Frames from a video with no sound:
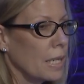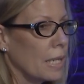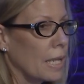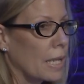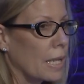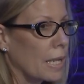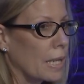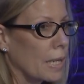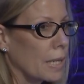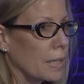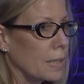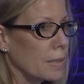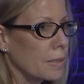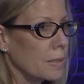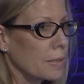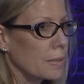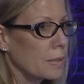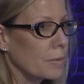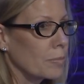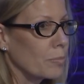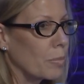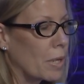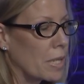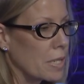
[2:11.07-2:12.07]
And
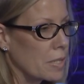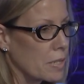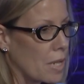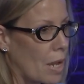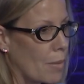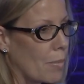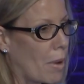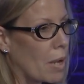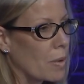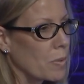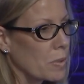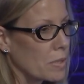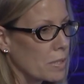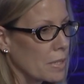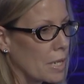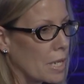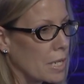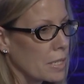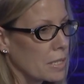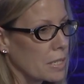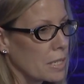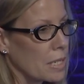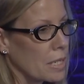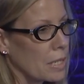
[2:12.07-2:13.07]
by the time I was
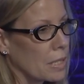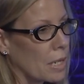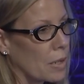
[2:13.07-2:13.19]
19,